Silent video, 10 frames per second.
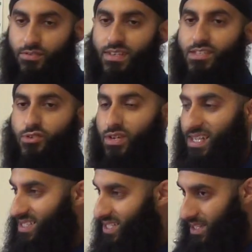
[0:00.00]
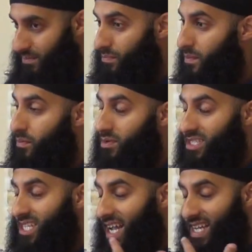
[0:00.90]
reason he couldn't is
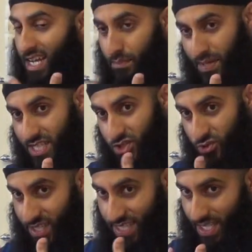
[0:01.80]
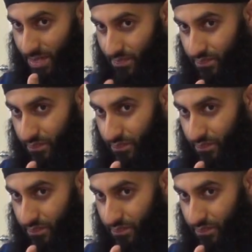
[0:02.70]
because China had a peace treaty